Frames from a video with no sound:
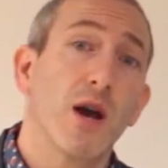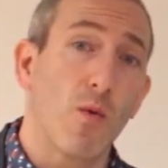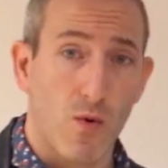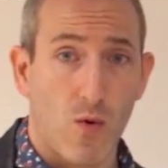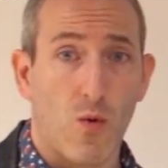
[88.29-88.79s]

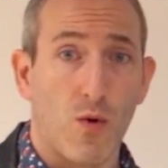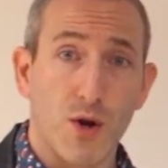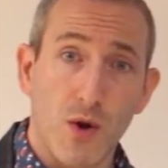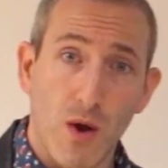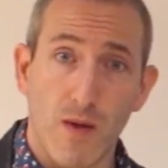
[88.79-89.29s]
it will
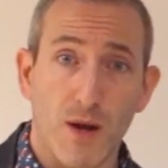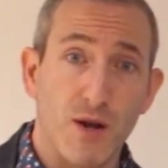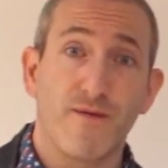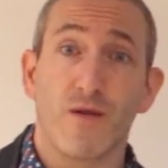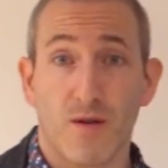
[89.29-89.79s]
reward you, and
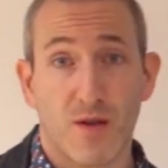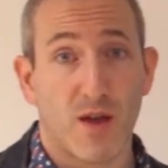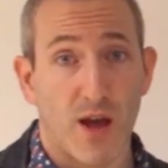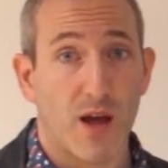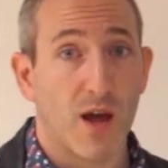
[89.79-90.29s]
that's your
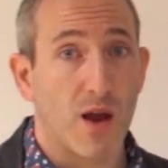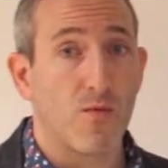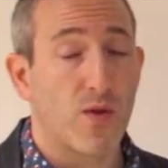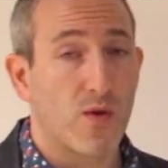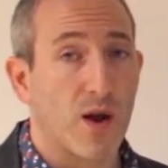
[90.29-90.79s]
first tick
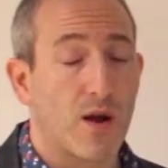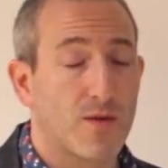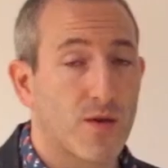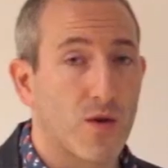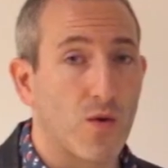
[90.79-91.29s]
with
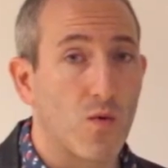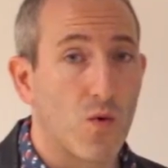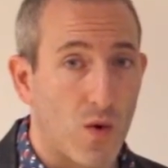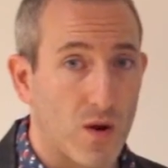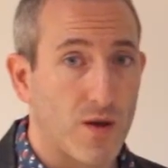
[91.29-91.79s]
regards to
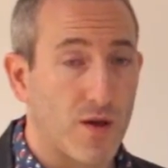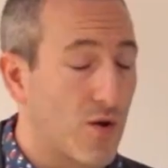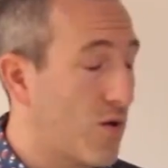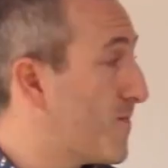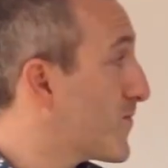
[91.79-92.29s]
quality
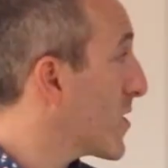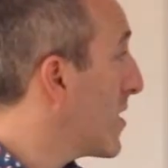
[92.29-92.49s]
score.